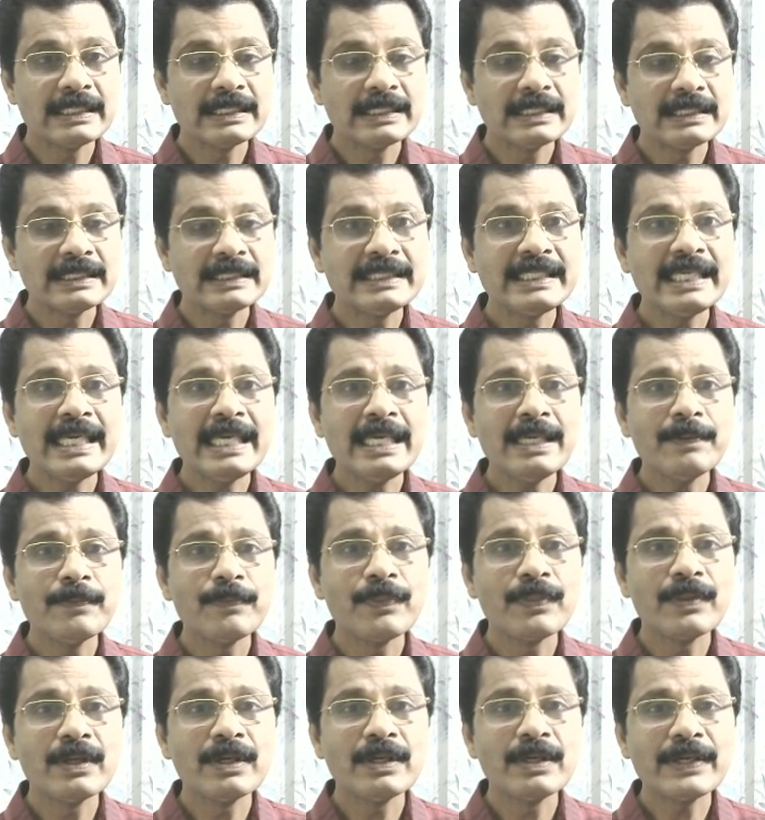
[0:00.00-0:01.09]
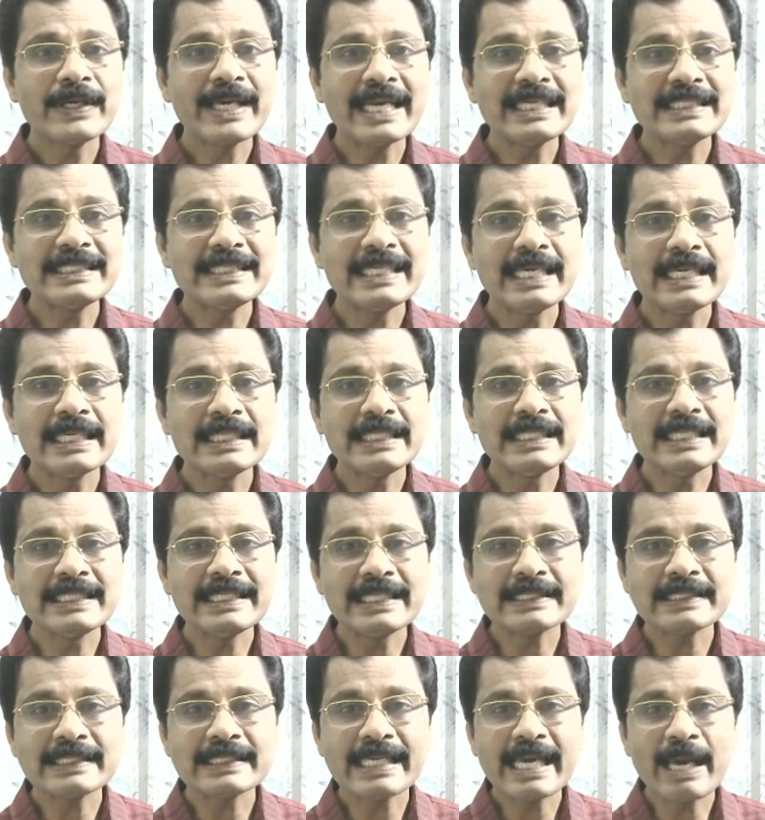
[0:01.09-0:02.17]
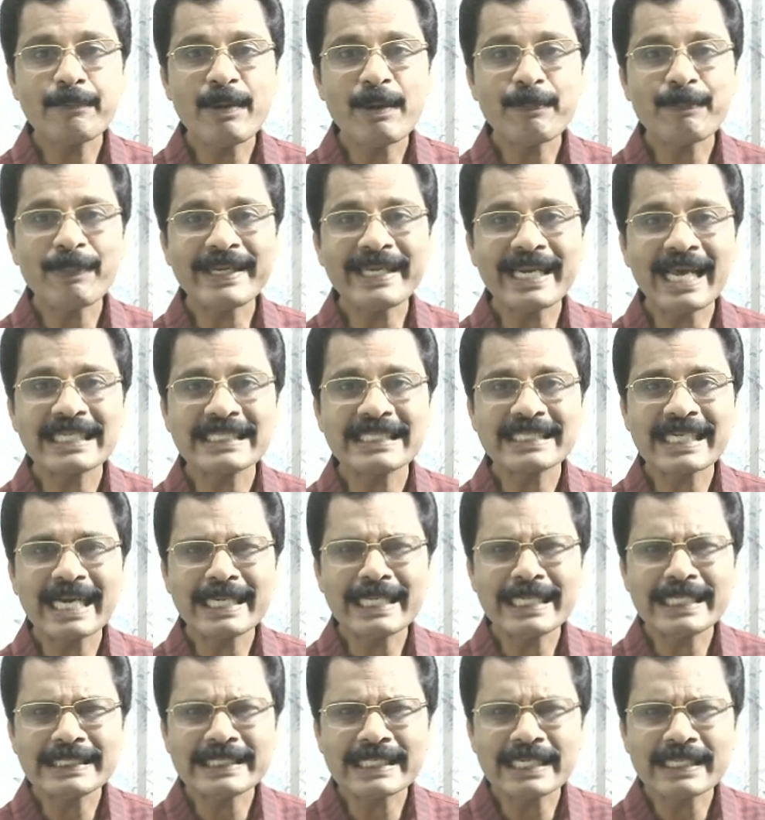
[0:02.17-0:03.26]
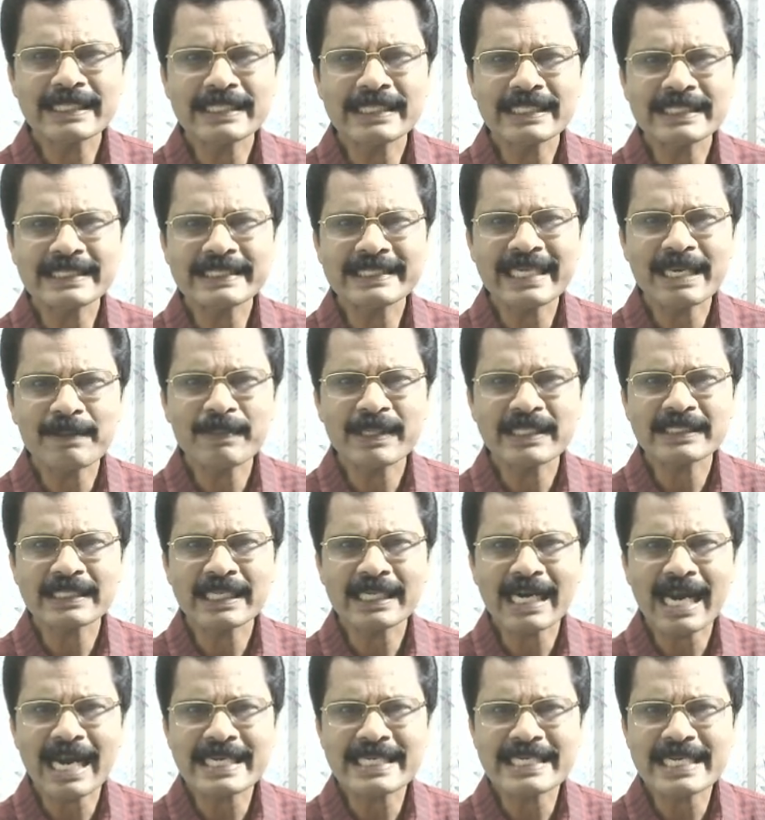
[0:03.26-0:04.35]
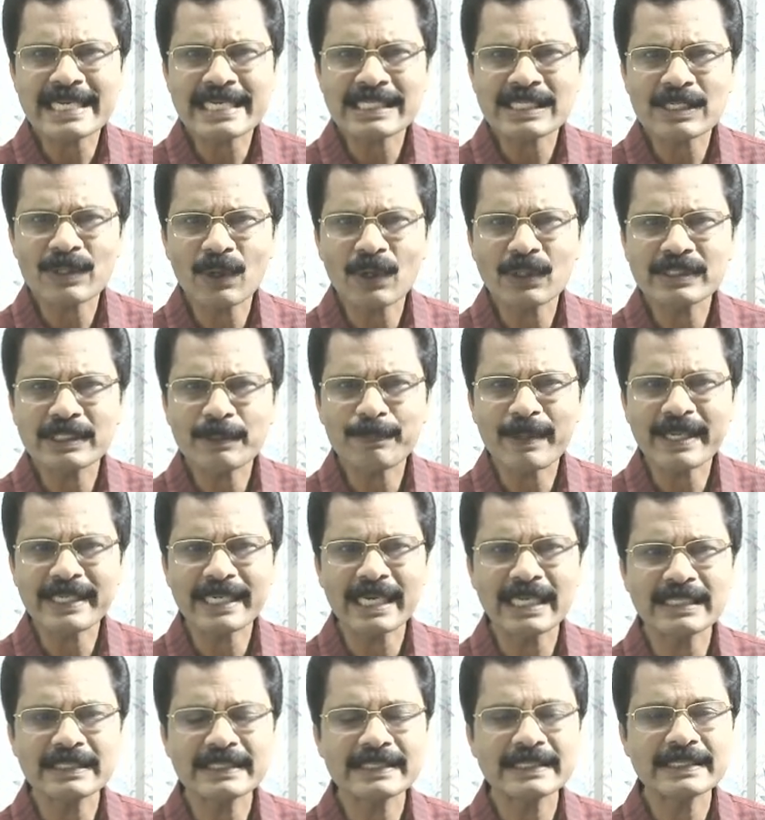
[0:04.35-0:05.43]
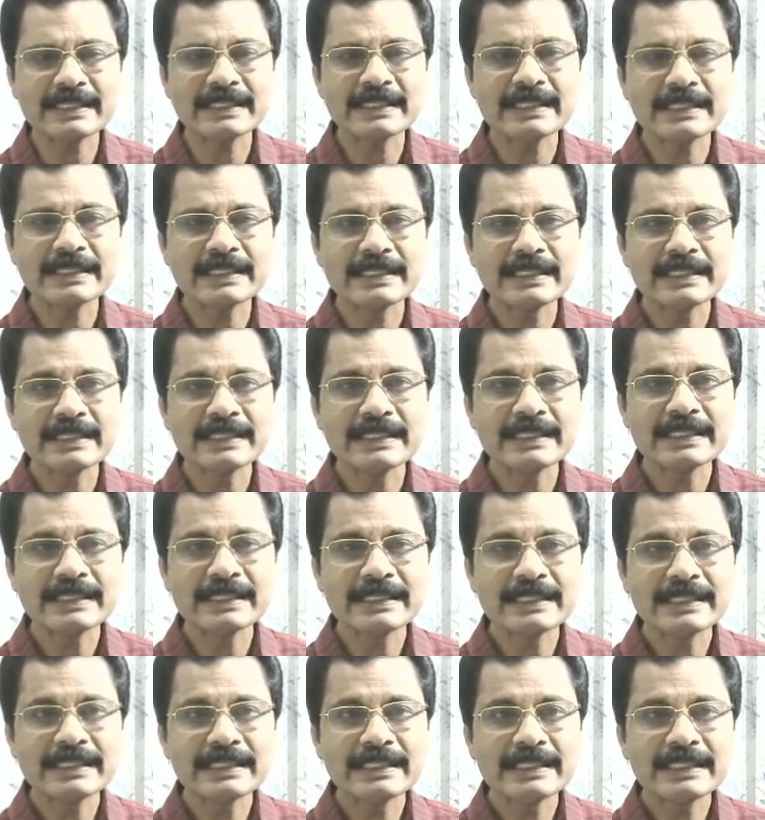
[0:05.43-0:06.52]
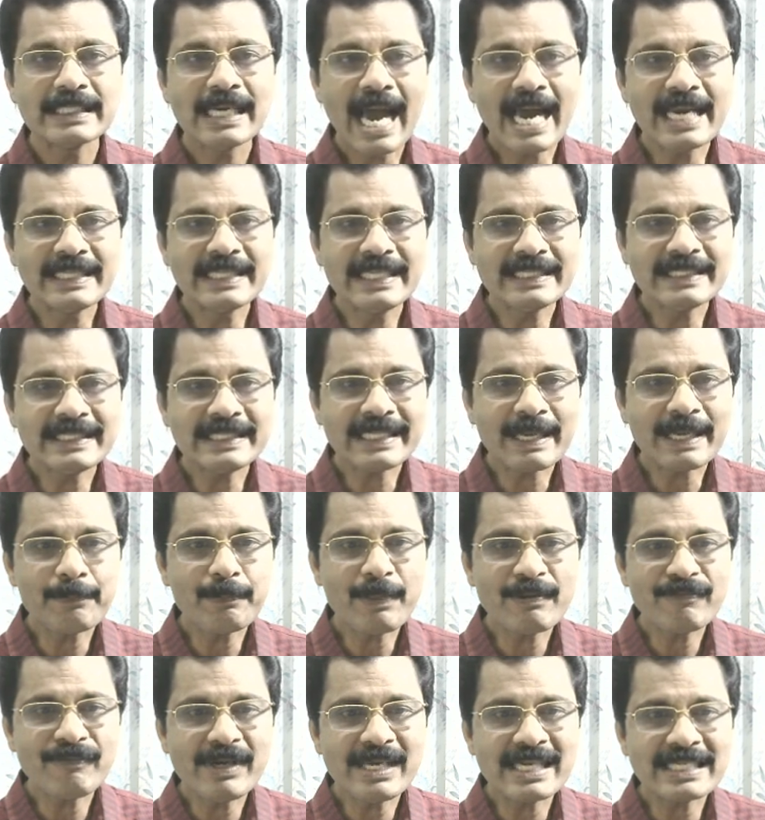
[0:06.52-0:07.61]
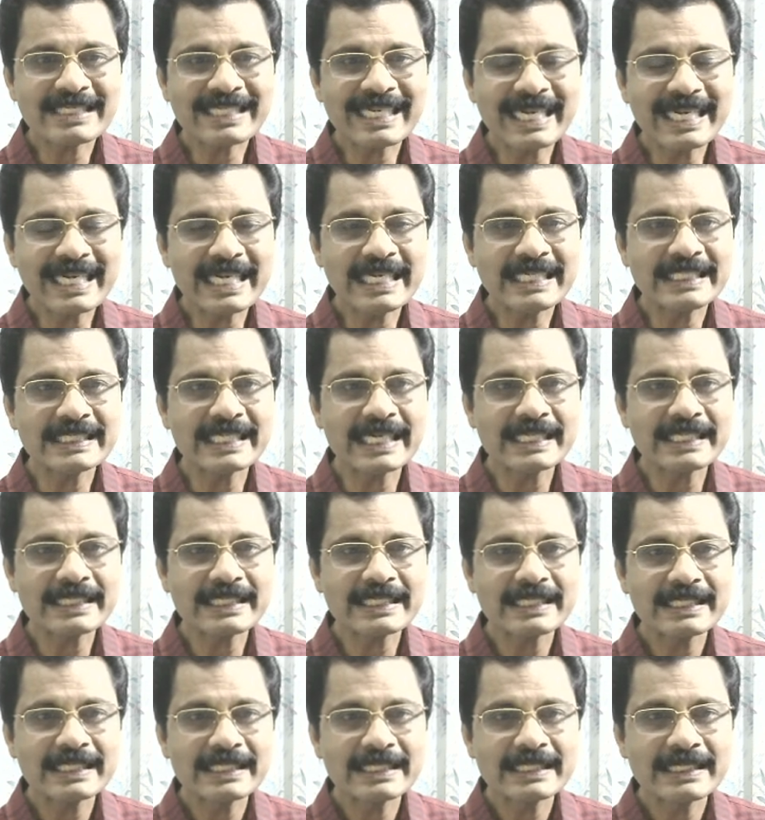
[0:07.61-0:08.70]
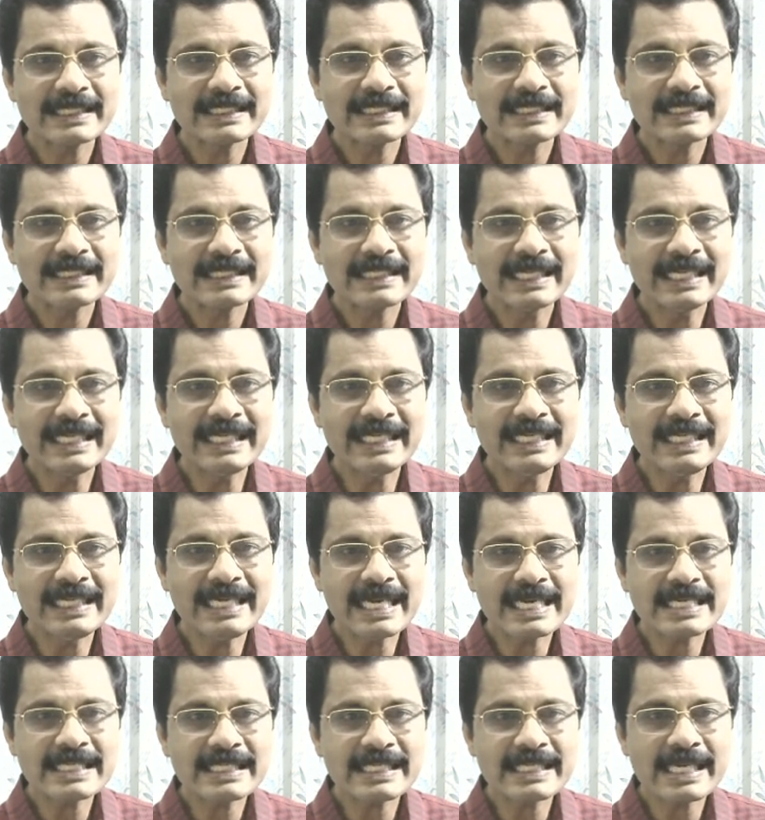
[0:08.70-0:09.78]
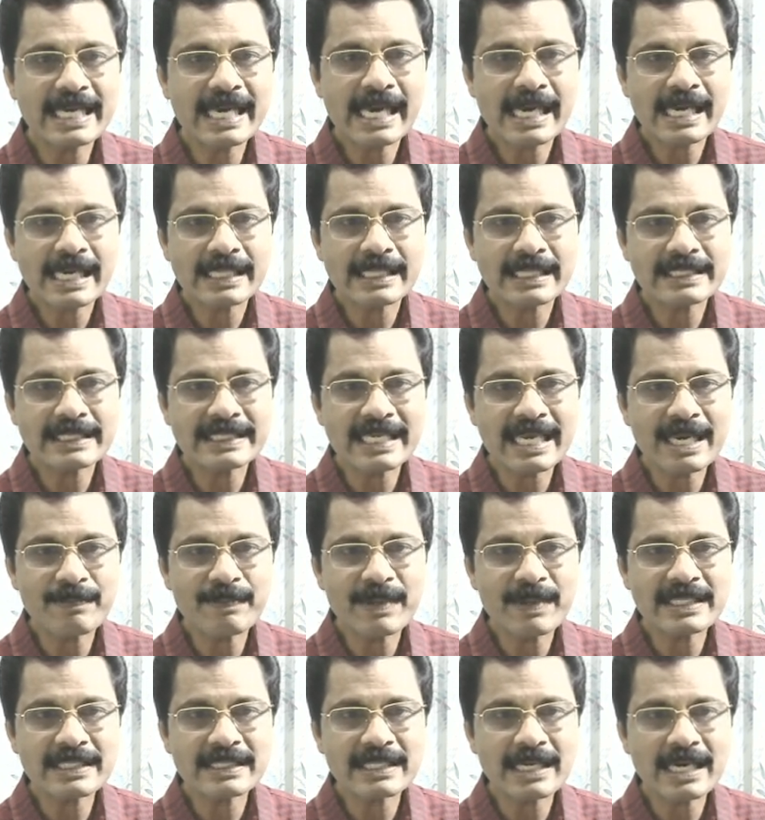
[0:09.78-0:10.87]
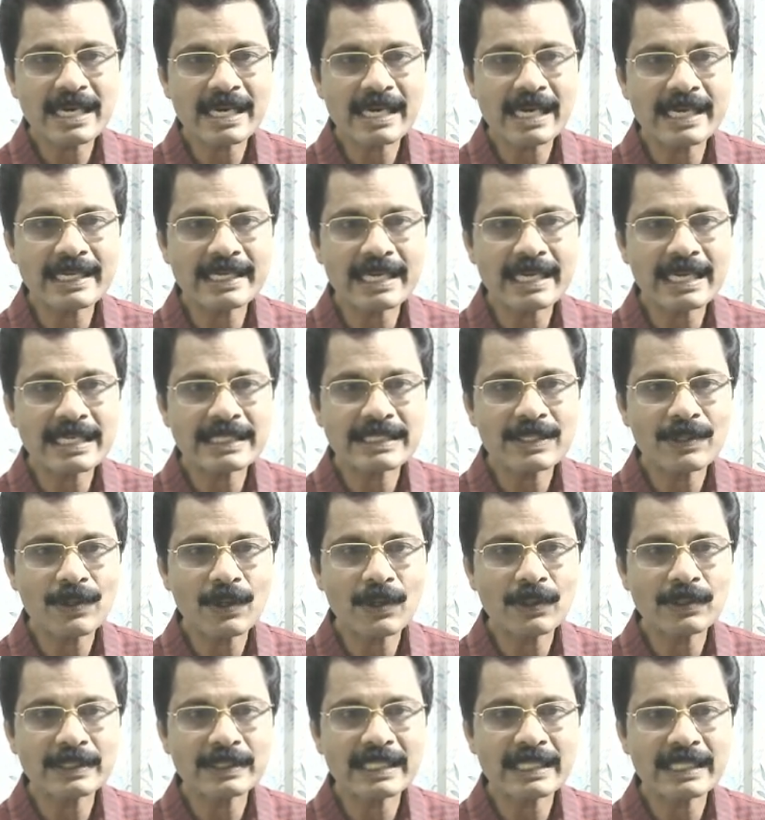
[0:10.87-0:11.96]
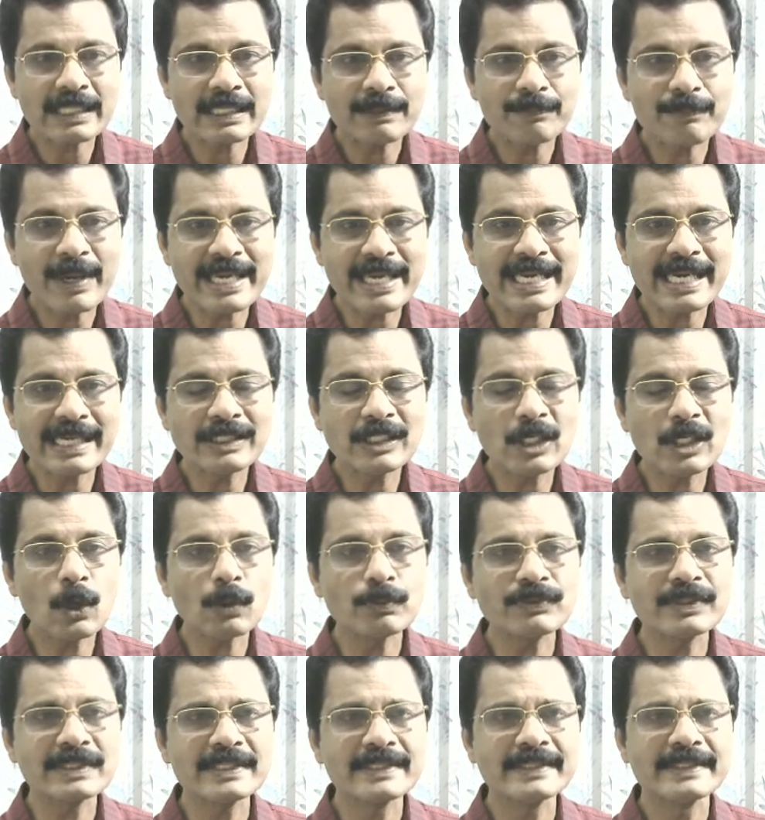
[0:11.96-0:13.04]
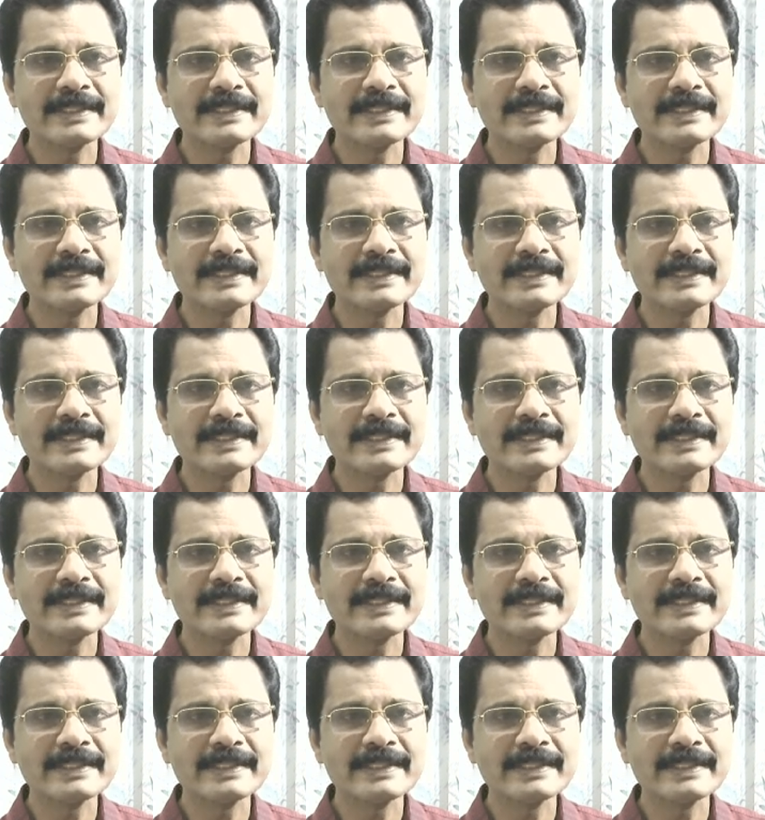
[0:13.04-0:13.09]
See, you can see this is epipetalous condition. The stamens are attached on the petals. And this is epiphyllous condition. In Liliaceae, the stamens are attached on the perianthulopes.